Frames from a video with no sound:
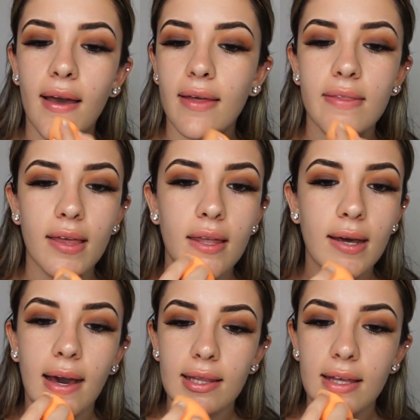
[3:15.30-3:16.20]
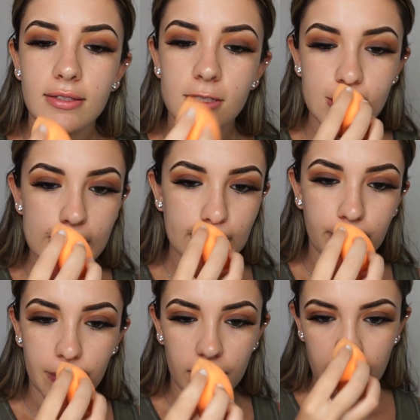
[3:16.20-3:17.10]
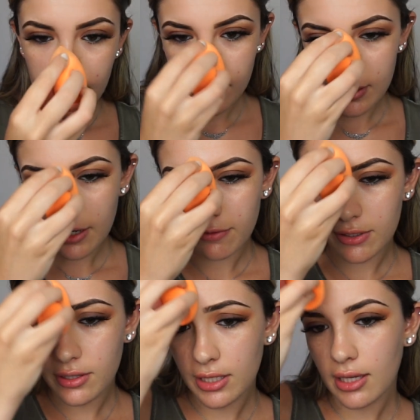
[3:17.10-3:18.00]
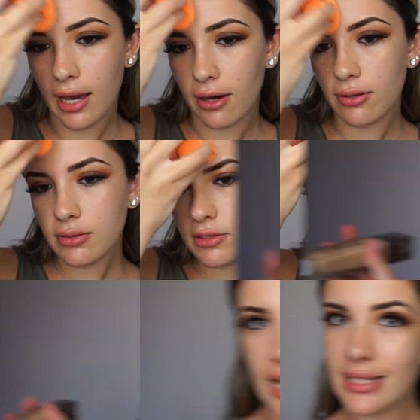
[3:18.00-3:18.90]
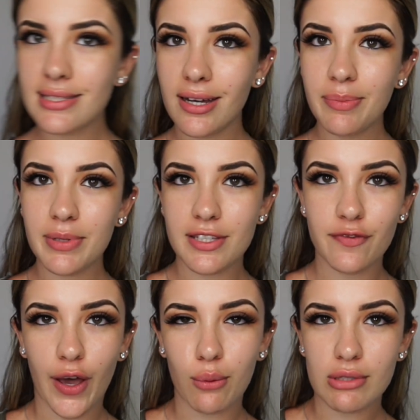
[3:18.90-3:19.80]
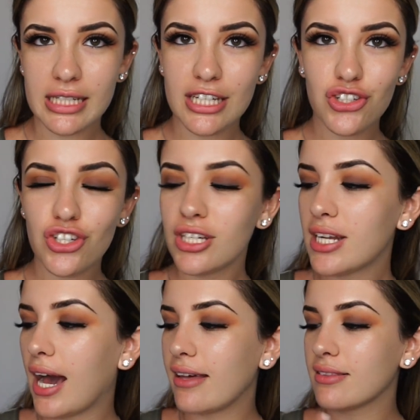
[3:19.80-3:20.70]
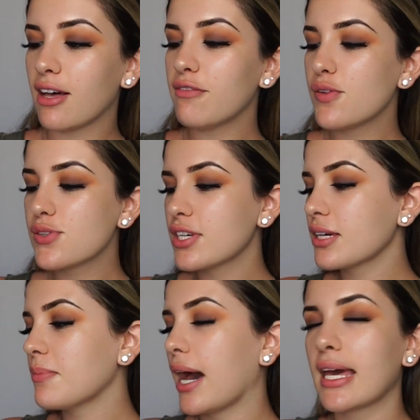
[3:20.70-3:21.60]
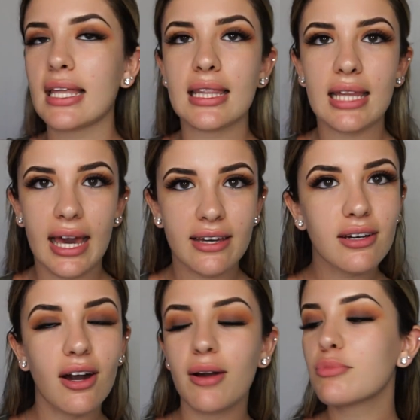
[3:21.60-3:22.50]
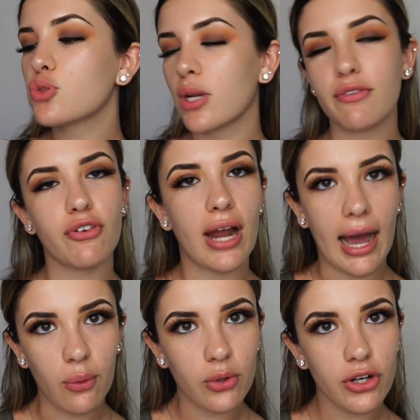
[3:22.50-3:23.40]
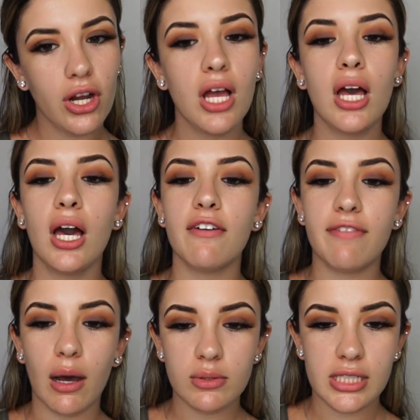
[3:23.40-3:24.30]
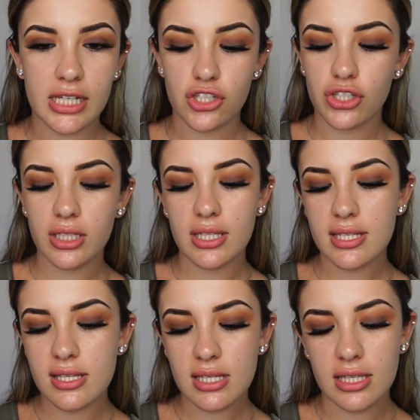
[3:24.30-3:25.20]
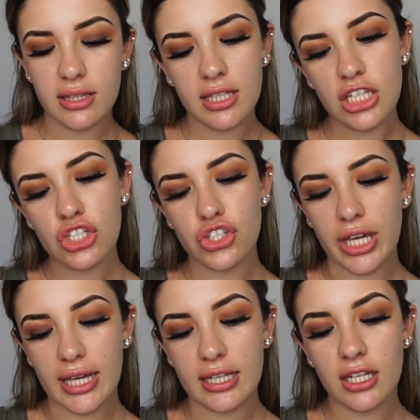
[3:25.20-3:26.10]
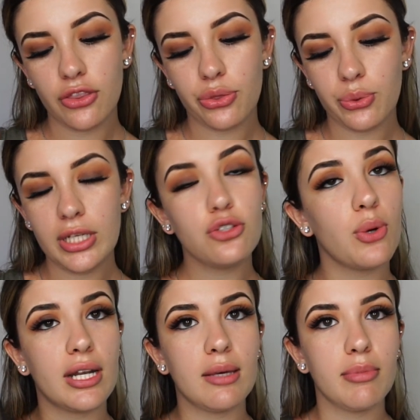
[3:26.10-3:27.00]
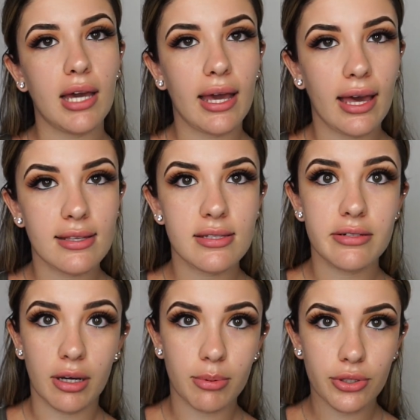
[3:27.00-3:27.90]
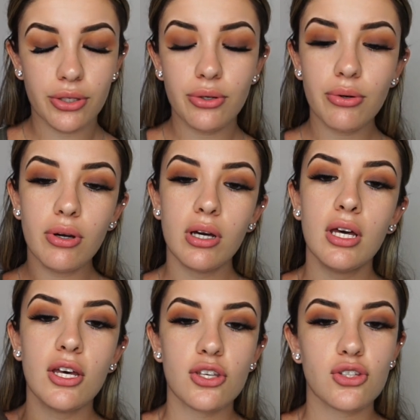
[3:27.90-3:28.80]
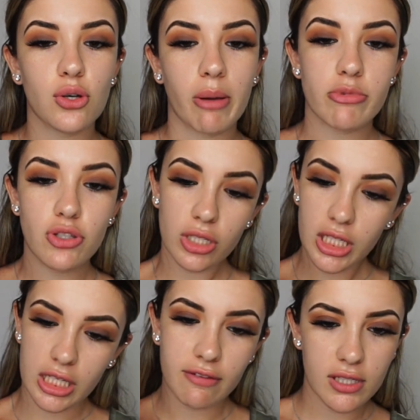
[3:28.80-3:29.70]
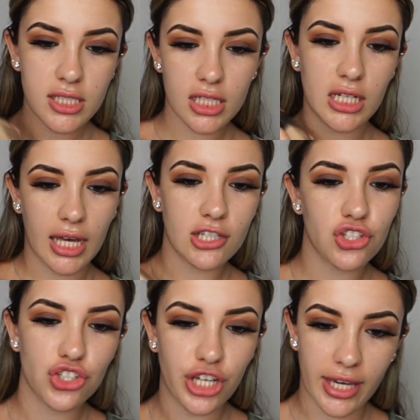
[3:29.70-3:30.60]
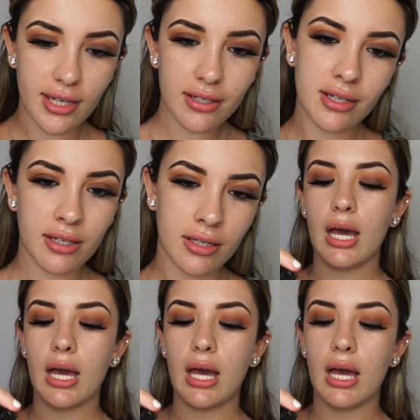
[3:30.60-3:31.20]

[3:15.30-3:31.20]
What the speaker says: And then I like to just blend everything out. Next up is foundation. I love using my Lancome 24-hour foundation. This is in the shade 320 BISW. So I'm just gonna give this a nice shake.